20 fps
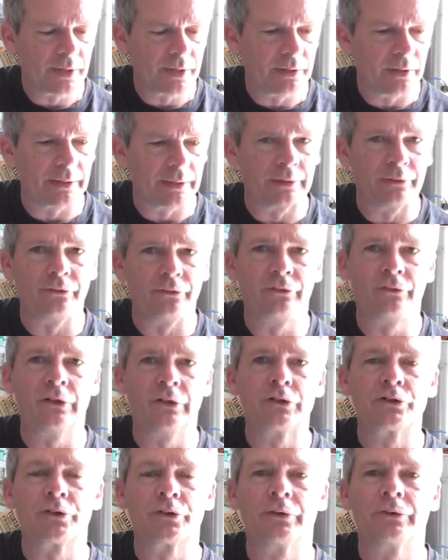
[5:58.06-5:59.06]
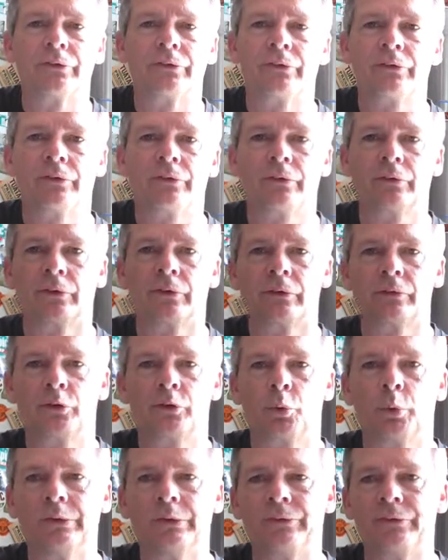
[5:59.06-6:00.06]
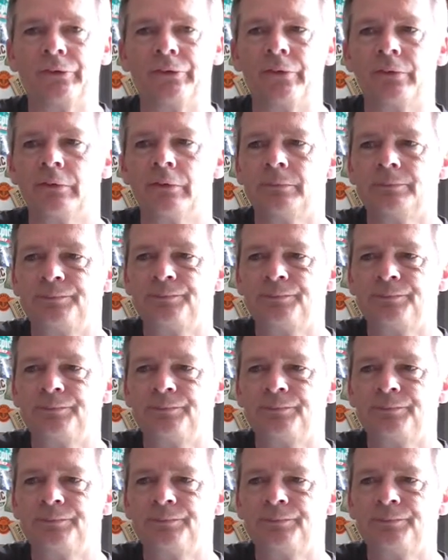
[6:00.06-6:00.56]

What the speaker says: like a citrus sort of twist